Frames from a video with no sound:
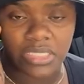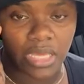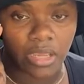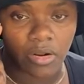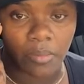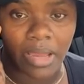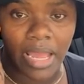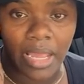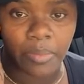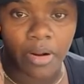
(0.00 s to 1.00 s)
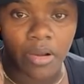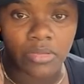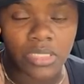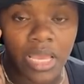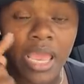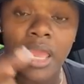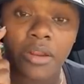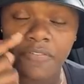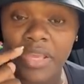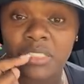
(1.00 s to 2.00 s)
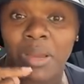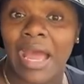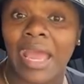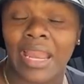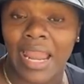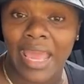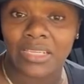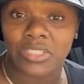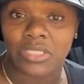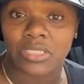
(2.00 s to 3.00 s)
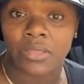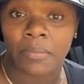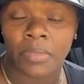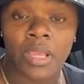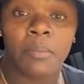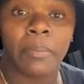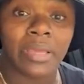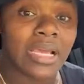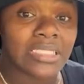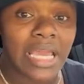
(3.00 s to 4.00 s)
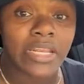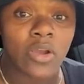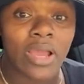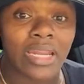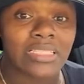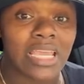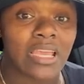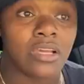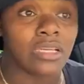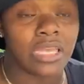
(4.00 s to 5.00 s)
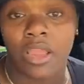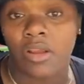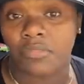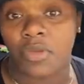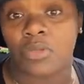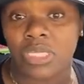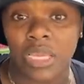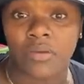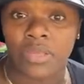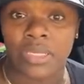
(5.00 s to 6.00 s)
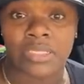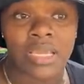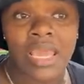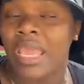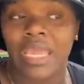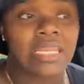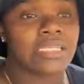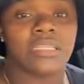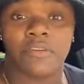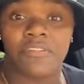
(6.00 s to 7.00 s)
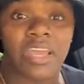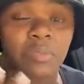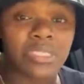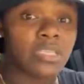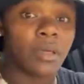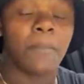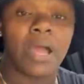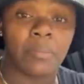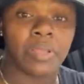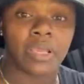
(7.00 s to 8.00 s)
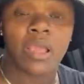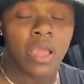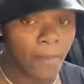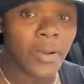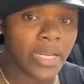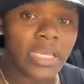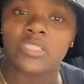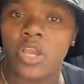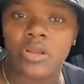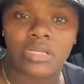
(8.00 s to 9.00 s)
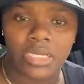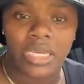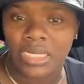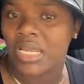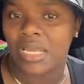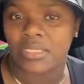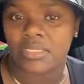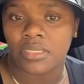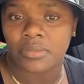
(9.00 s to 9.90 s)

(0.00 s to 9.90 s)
the hair on my eyebrows. It affects my eyelashes. But because I know how to take good care of those areas, it doesn't affect me to the public, but internally it does.